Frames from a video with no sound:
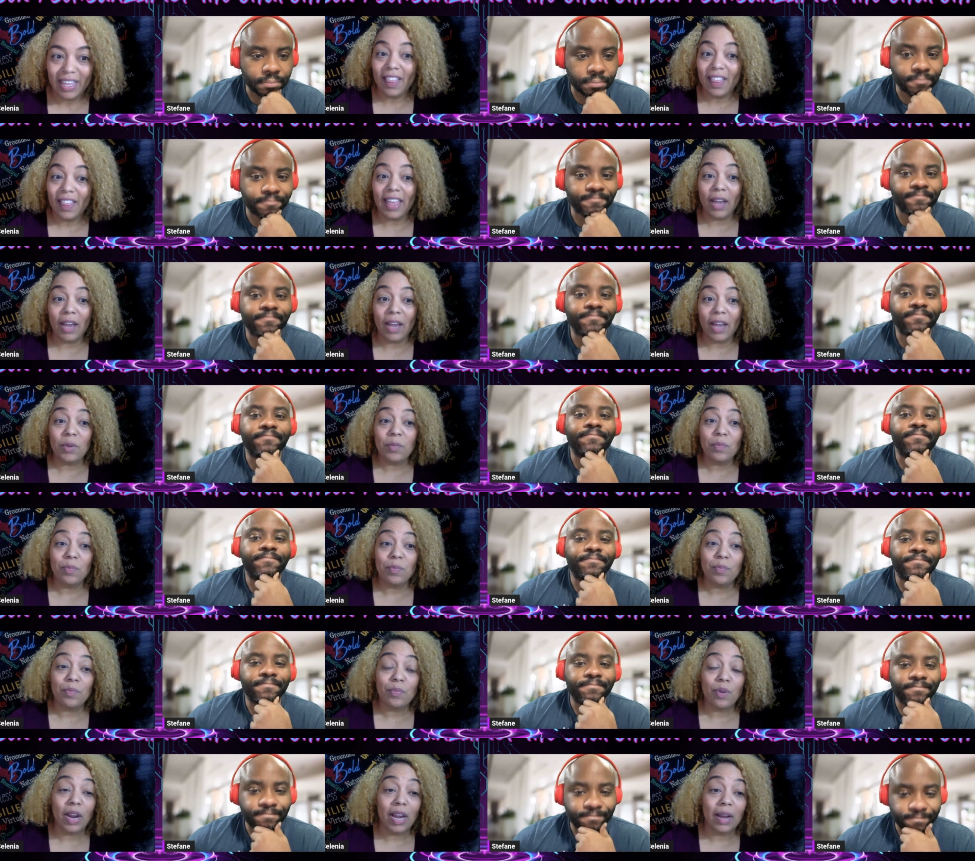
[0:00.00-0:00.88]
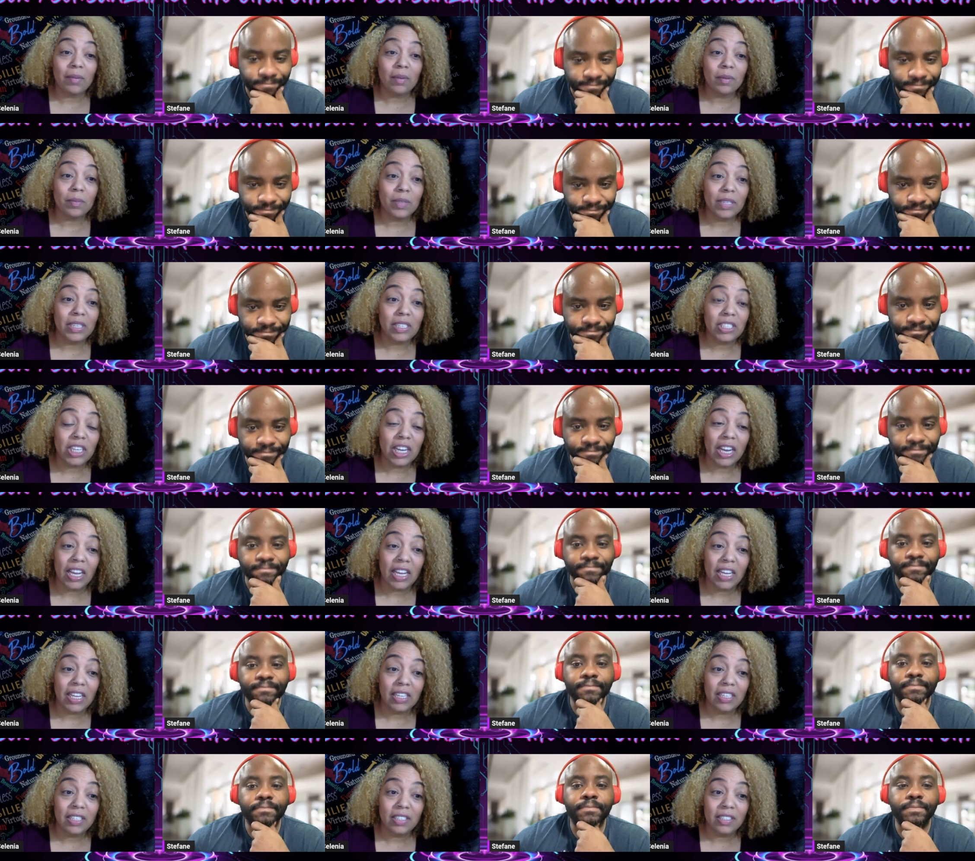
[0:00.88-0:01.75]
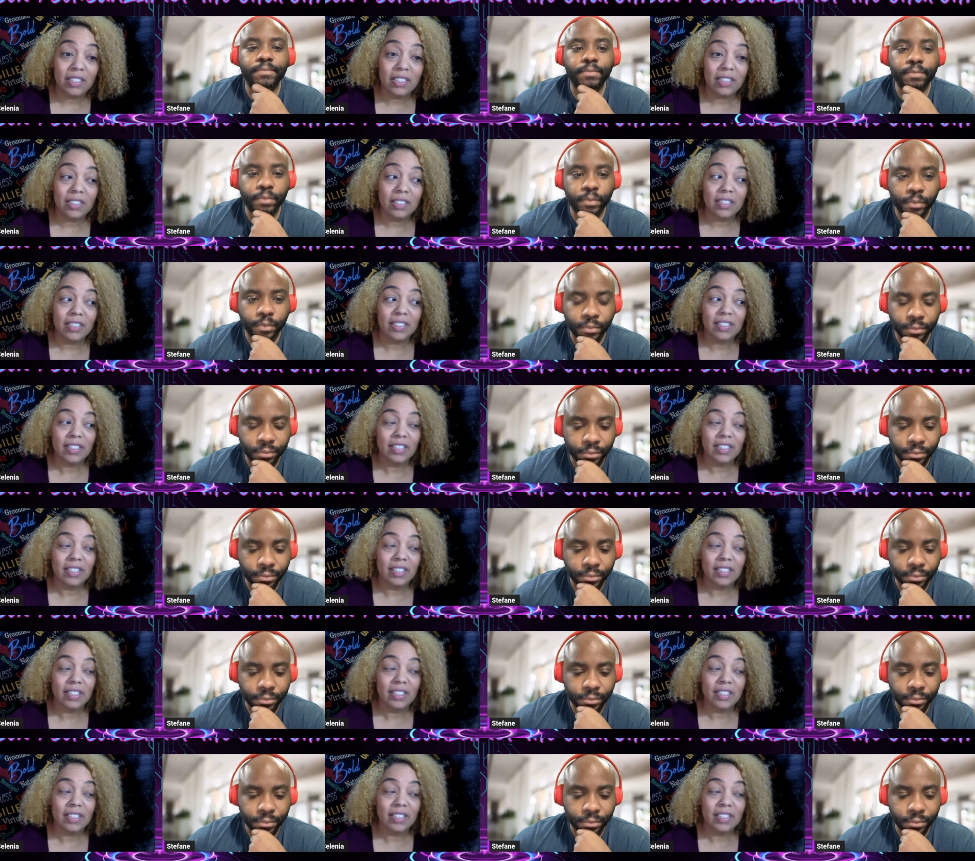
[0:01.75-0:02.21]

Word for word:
Speaker 1: that would probably change.